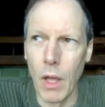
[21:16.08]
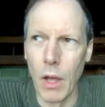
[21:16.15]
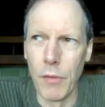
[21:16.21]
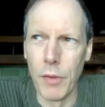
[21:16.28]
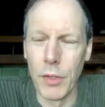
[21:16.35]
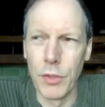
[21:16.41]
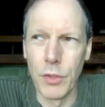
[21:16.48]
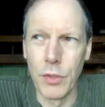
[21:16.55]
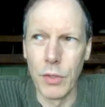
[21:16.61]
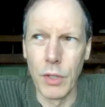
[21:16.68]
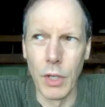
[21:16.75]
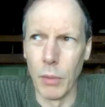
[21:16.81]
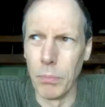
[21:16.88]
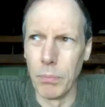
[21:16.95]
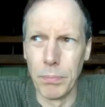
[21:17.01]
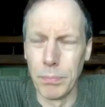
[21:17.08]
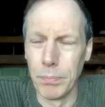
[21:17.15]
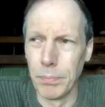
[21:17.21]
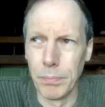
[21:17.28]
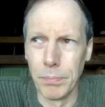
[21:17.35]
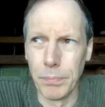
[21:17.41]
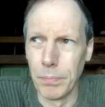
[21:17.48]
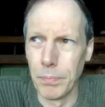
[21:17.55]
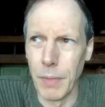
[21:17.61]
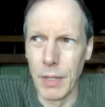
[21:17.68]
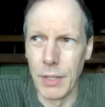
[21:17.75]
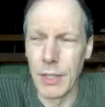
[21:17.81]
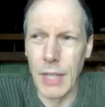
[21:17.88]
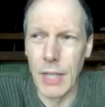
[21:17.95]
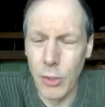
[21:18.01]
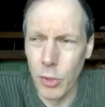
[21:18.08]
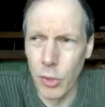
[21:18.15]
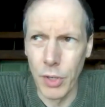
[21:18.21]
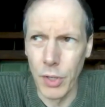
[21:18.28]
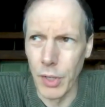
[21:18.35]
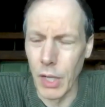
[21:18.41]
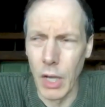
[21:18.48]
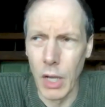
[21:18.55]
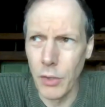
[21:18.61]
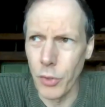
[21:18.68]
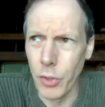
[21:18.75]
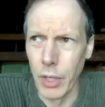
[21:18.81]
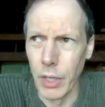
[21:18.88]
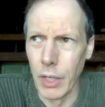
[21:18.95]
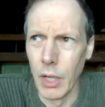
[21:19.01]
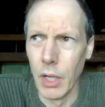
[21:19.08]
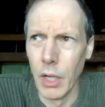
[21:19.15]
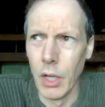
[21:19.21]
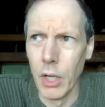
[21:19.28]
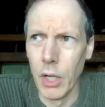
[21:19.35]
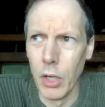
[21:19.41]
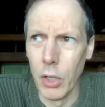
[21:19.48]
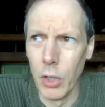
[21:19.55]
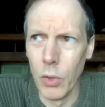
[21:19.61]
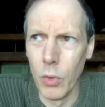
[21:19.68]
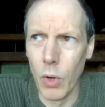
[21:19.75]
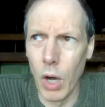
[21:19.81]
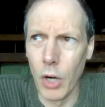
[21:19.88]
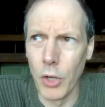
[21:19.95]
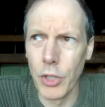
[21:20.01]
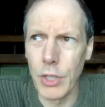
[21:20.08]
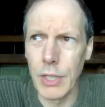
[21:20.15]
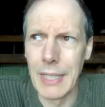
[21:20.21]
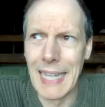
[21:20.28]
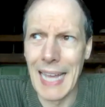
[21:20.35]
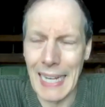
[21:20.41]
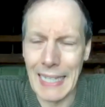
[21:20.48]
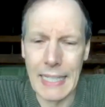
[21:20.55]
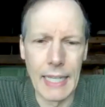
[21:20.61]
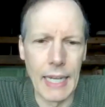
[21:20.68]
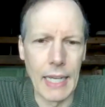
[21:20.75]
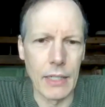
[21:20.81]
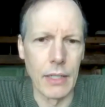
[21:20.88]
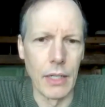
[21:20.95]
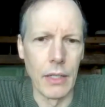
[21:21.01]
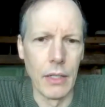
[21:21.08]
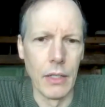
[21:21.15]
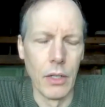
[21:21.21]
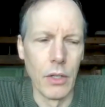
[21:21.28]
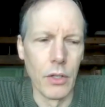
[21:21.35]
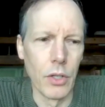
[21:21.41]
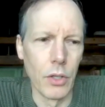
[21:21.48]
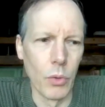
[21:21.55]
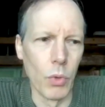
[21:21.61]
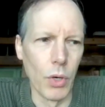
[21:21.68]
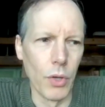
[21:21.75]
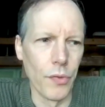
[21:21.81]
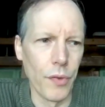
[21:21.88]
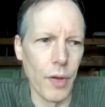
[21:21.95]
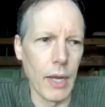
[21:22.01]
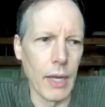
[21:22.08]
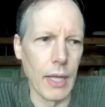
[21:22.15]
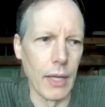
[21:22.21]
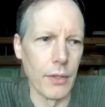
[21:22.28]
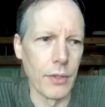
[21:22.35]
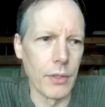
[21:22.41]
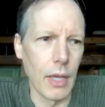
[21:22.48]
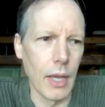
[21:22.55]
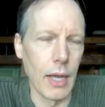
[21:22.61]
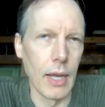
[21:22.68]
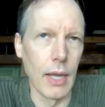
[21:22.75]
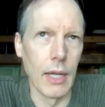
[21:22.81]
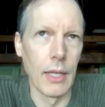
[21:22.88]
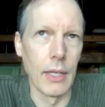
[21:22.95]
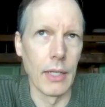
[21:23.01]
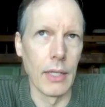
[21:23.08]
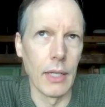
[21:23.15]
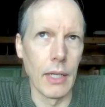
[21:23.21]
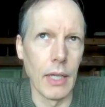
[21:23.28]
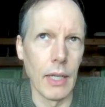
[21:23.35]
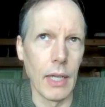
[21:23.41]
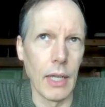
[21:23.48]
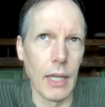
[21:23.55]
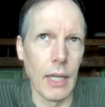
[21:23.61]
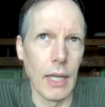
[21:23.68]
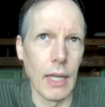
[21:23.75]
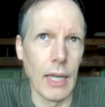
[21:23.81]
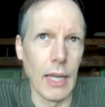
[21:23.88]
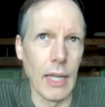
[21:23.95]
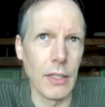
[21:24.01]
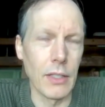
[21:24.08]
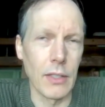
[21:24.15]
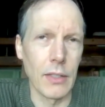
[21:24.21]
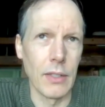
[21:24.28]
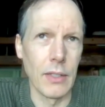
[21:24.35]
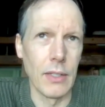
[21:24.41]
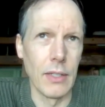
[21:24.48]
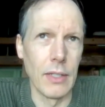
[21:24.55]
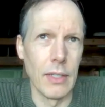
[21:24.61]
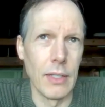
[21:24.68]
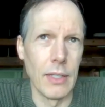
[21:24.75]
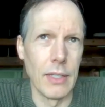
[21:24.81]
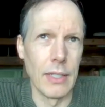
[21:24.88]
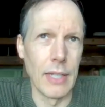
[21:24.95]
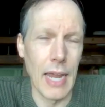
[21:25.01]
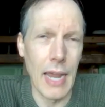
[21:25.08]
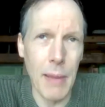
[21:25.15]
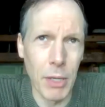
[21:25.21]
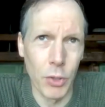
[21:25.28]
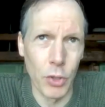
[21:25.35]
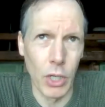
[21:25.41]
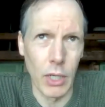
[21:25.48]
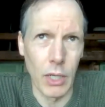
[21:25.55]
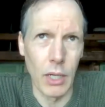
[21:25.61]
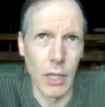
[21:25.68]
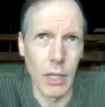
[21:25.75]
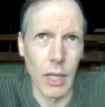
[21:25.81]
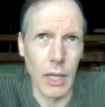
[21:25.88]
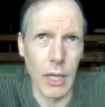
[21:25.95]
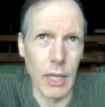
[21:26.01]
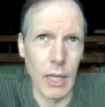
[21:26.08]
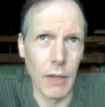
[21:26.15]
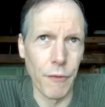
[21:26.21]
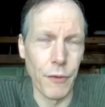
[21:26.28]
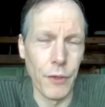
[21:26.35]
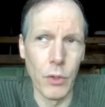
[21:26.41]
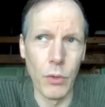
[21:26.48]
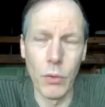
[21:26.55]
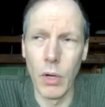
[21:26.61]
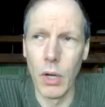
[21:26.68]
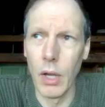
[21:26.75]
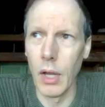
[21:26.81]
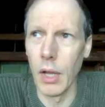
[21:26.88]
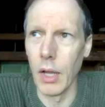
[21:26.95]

of as, essential to the country, who are just not connected to the world of finance. And it's damaging. Like if you